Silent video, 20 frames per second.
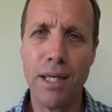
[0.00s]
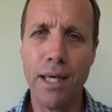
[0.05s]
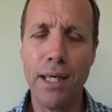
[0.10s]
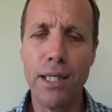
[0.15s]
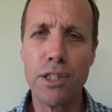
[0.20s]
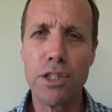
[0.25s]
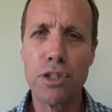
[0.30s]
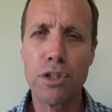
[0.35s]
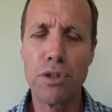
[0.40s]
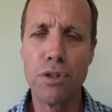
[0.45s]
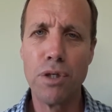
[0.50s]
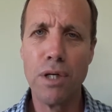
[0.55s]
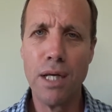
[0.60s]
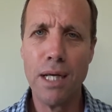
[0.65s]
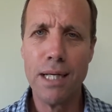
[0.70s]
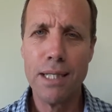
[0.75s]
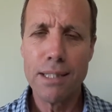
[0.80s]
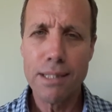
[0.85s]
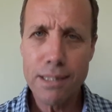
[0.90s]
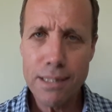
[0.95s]
is to
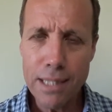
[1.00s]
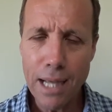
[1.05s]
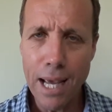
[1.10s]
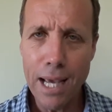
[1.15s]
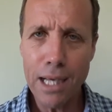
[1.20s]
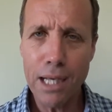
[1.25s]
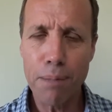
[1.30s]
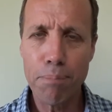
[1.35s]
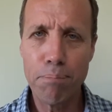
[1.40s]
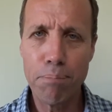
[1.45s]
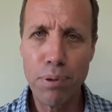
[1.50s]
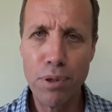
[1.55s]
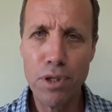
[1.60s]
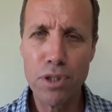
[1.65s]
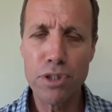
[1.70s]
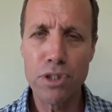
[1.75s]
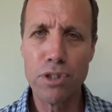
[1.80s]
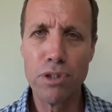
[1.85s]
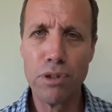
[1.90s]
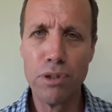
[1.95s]
take
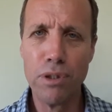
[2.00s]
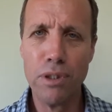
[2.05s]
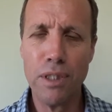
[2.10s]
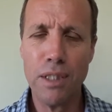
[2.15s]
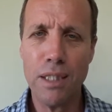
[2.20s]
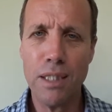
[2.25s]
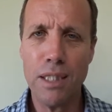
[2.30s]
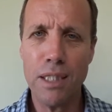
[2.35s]
personal